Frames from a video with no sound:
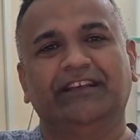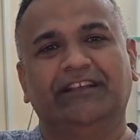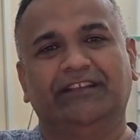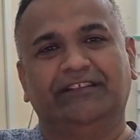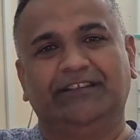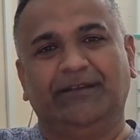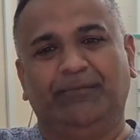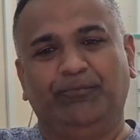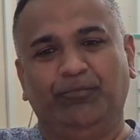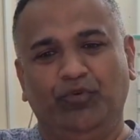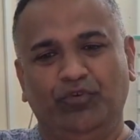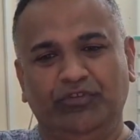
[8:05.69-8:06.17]

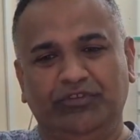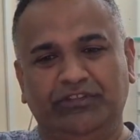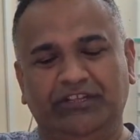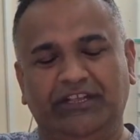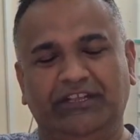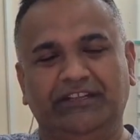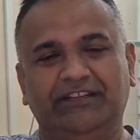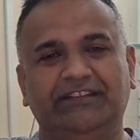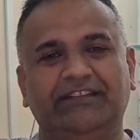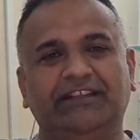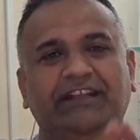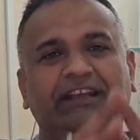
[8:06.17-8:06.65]
suppose
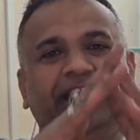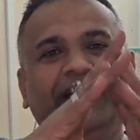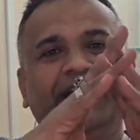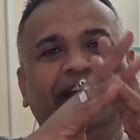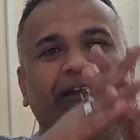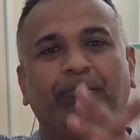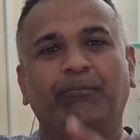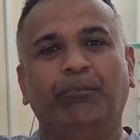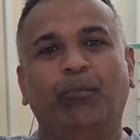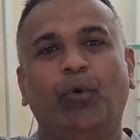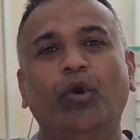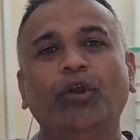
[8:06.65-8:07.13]
that
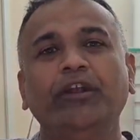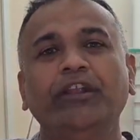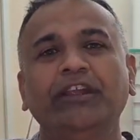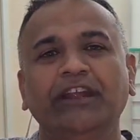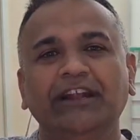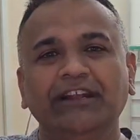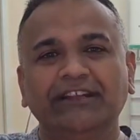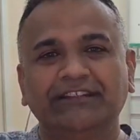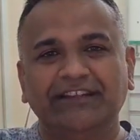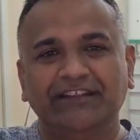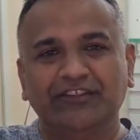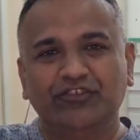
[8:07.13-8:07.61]
bond
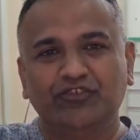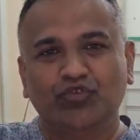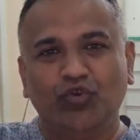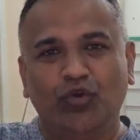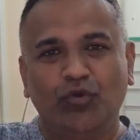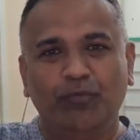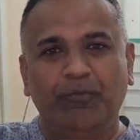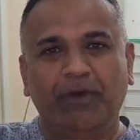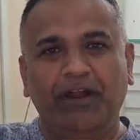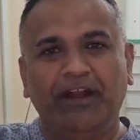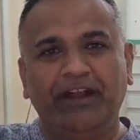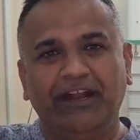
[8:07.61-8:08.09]
yields and
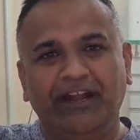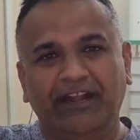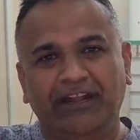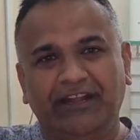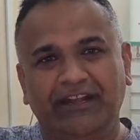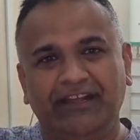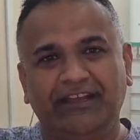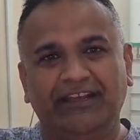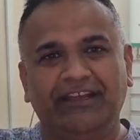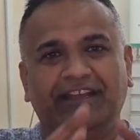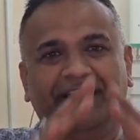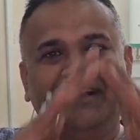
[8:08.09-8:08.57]
stock
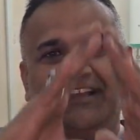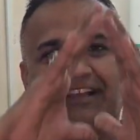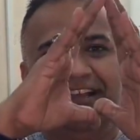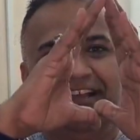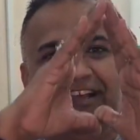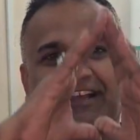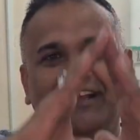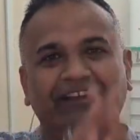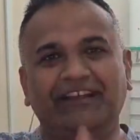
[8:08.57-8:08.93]
market